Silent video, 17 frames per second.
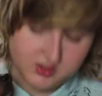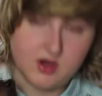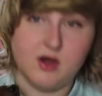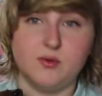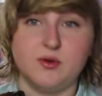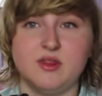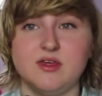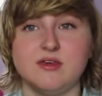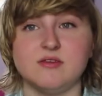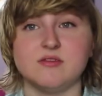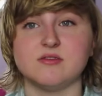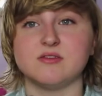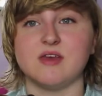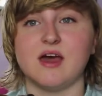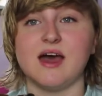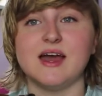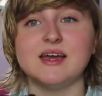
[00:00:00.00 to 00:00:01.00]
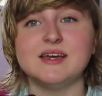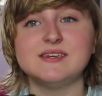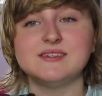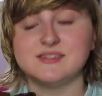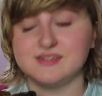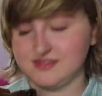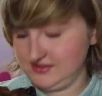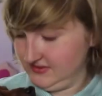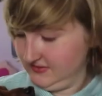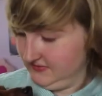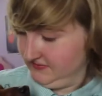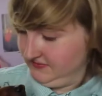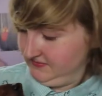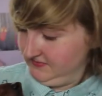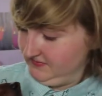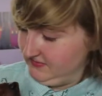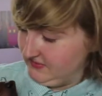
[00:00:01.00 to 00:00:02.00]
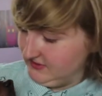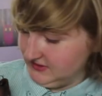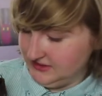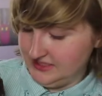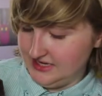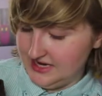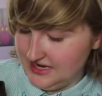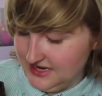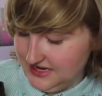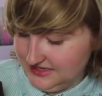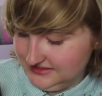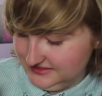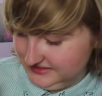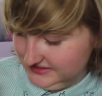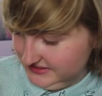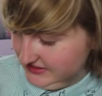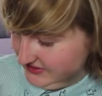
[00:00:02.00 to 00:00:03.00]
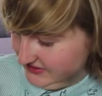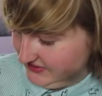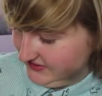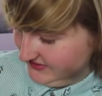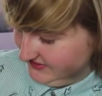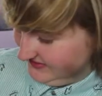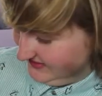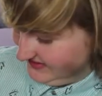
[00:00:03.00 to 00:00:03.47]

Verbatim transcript: not with his size. Yeah, I see you.